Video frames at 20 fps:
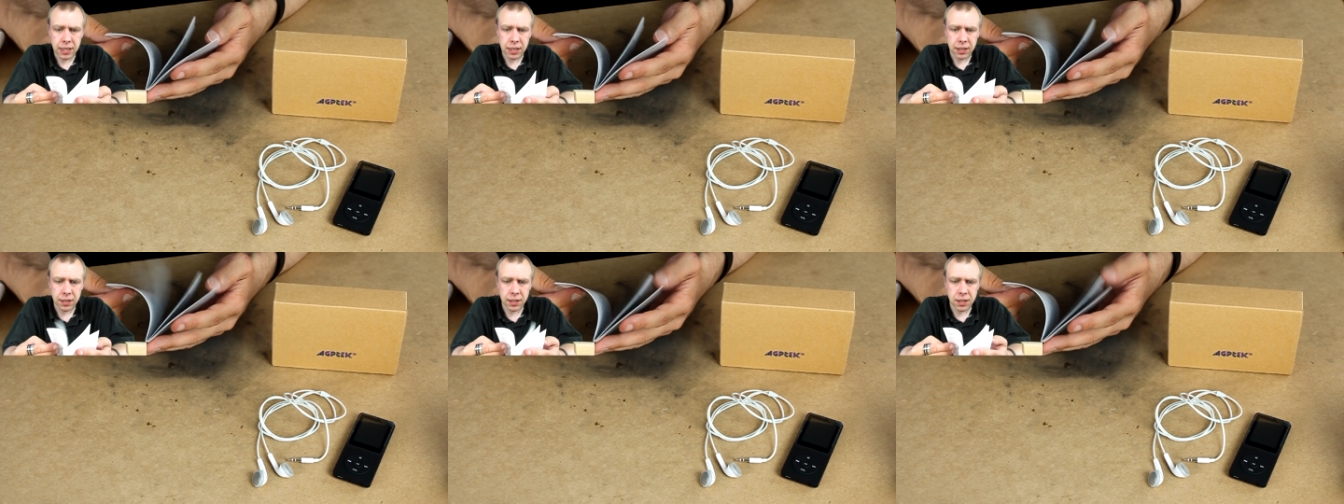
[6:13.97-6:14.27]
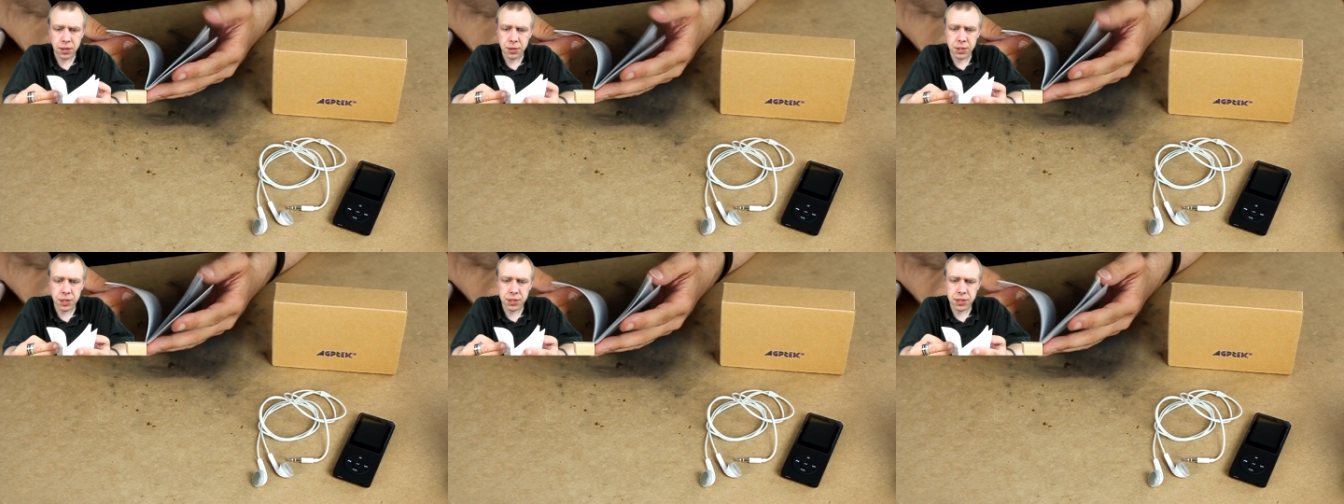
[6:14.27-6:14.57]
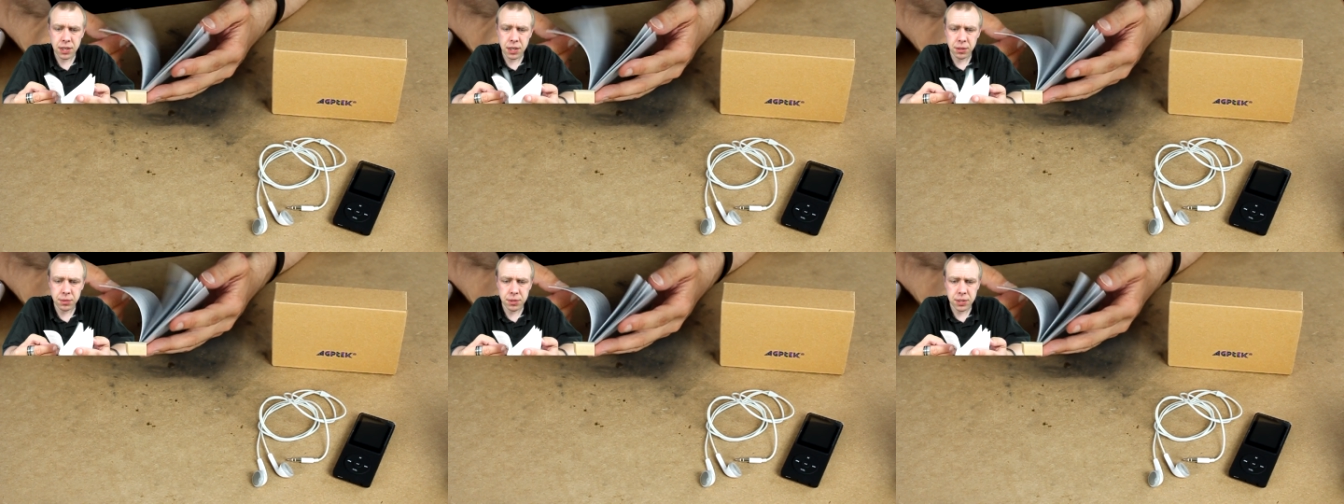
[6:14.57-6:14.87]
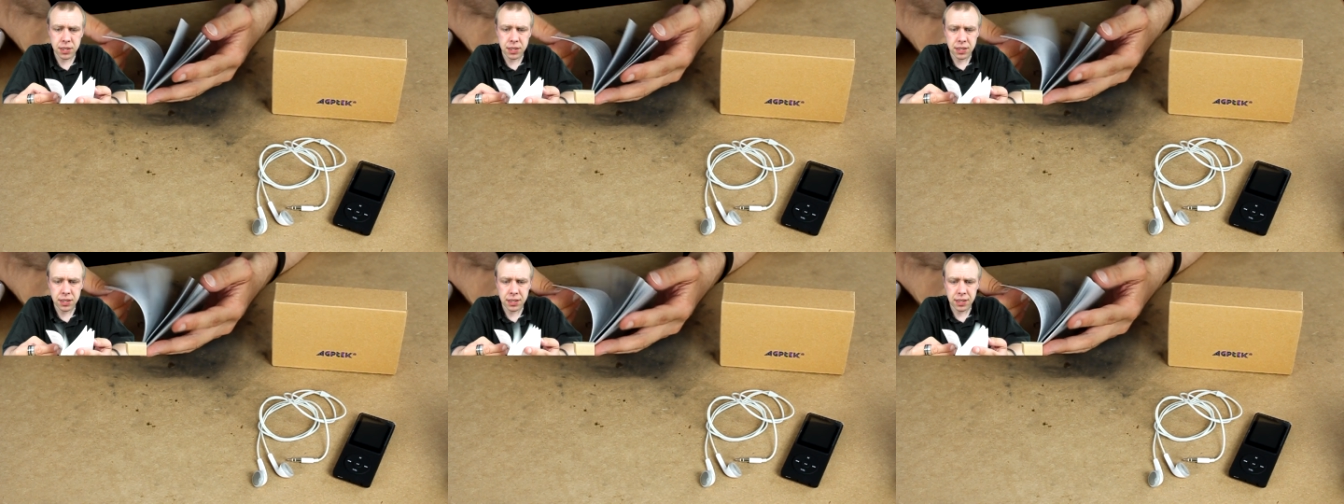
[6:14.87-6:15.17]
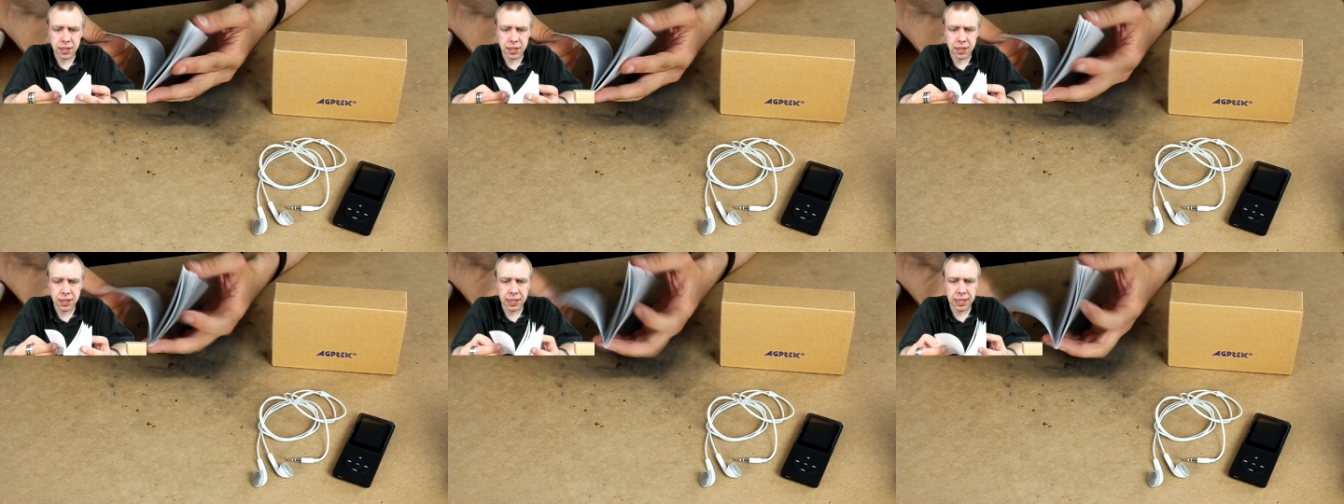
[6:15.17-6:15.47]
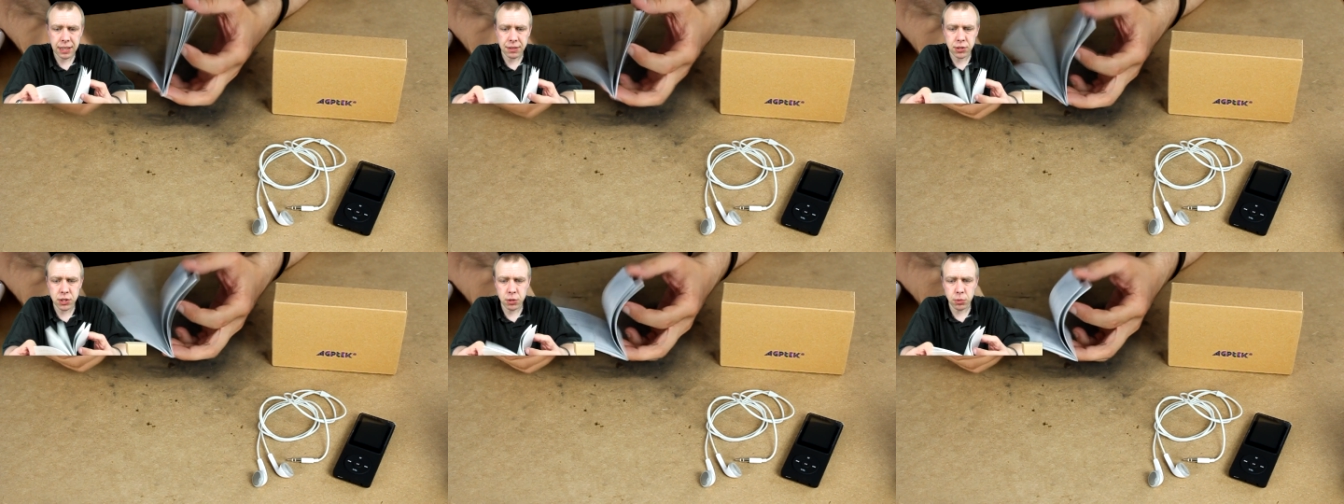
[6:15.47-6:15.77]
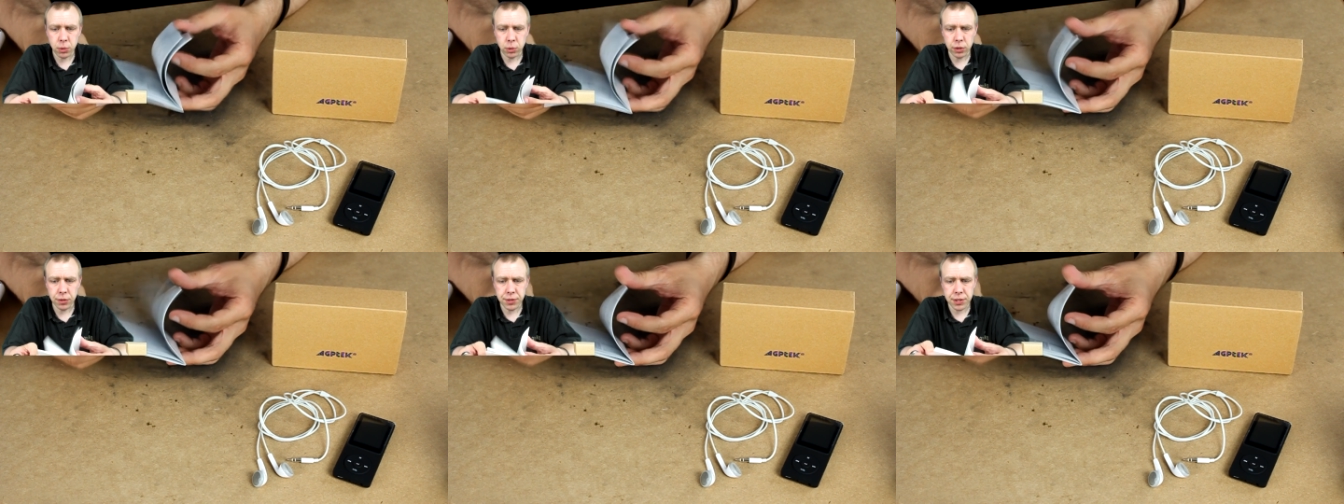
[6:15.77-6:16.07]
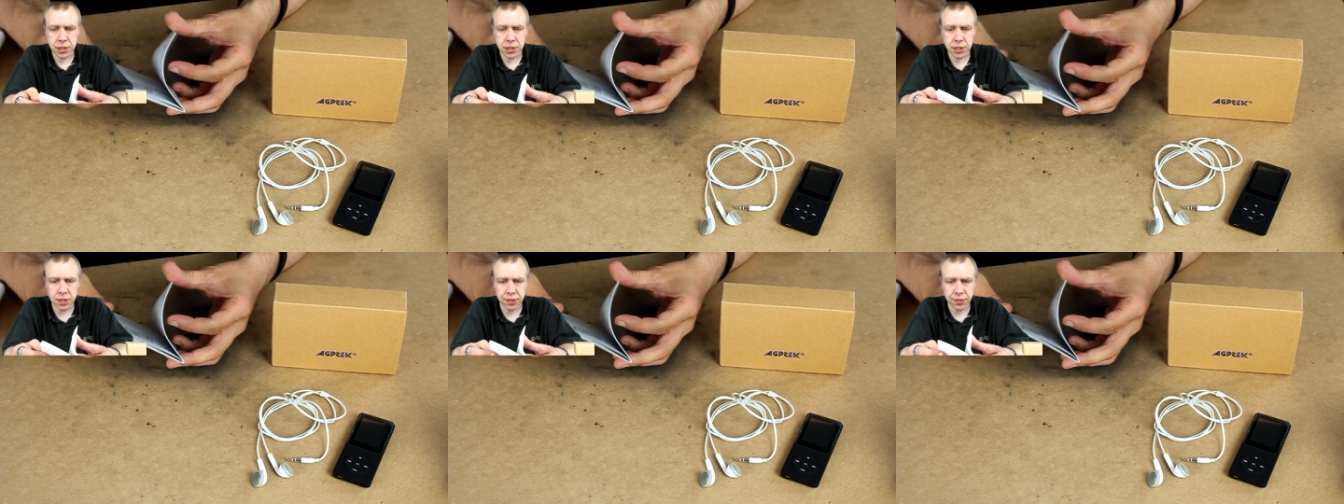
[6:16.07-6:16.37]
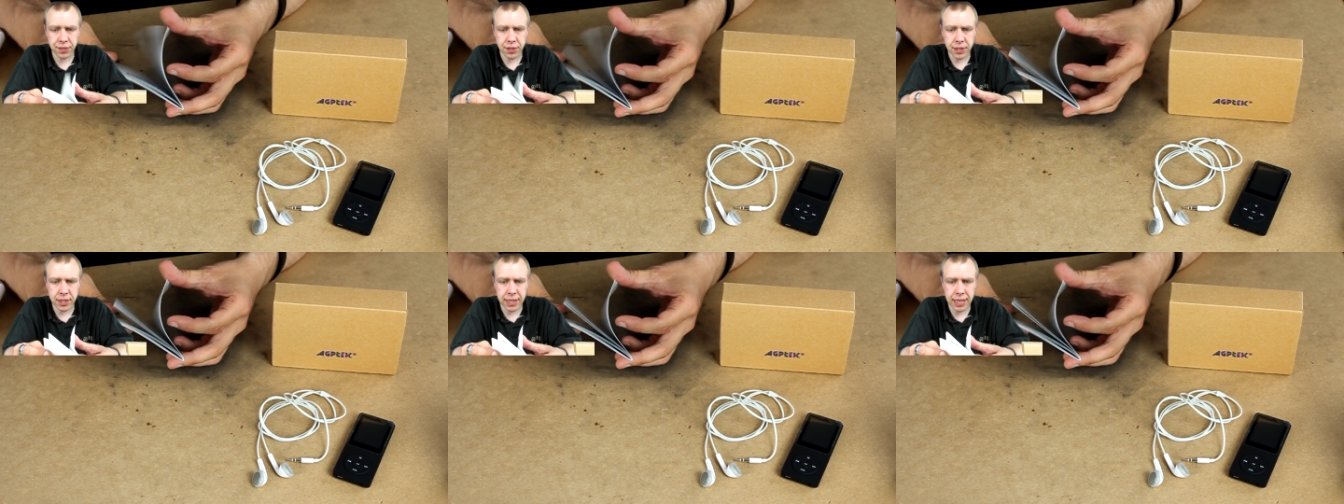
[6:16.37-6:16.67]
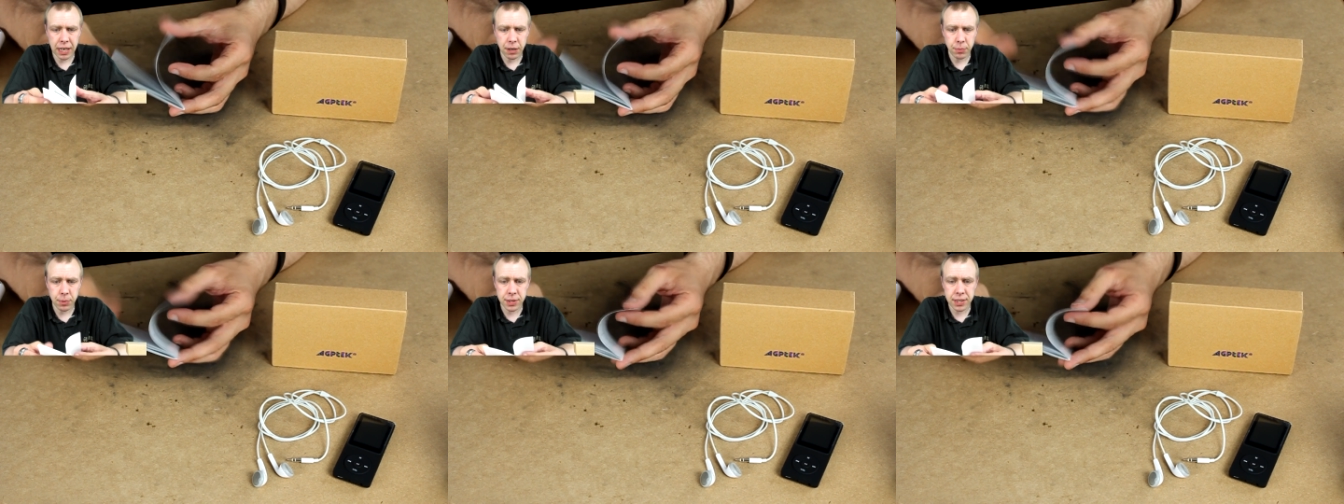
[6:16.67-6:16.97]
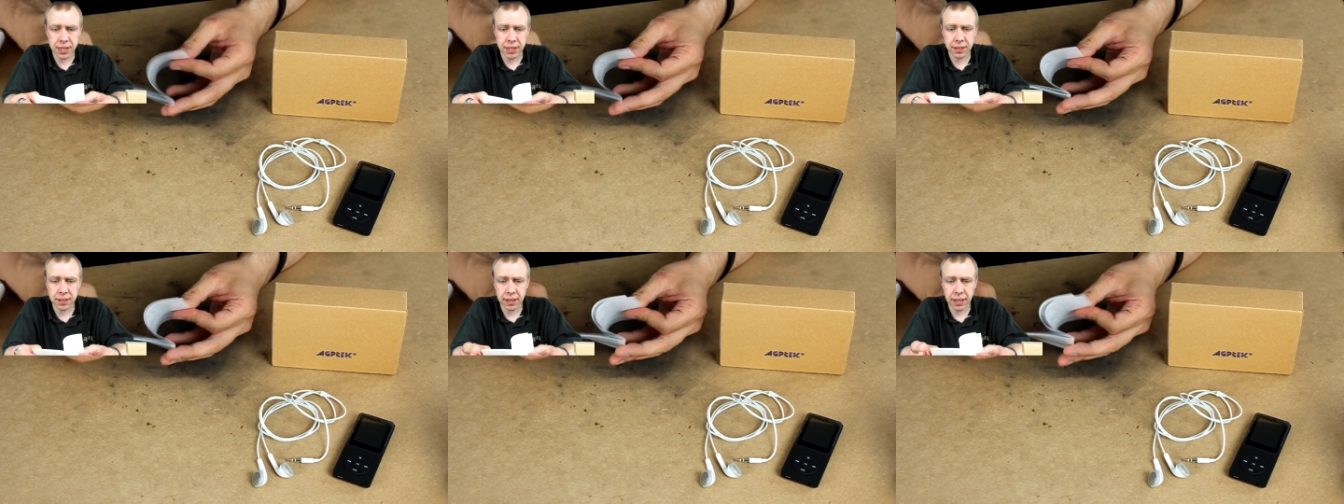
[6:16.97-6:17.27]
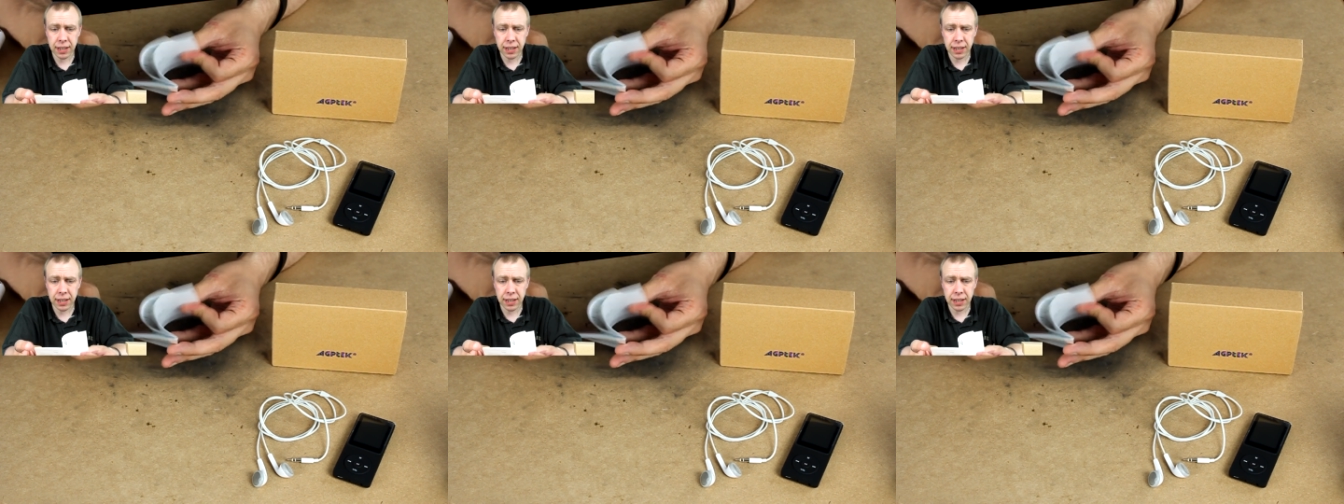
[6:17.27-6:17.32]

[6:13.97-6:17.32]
no, you don't. Gives you all of the stuff that you get with it,